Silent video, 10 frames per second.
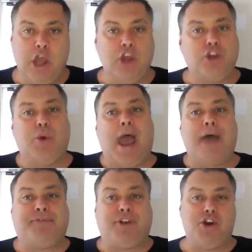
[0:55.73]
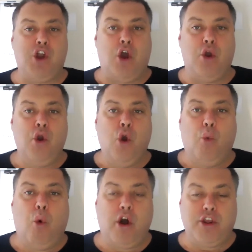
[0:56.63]
You have to know
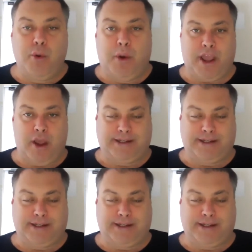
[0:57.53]
what you are going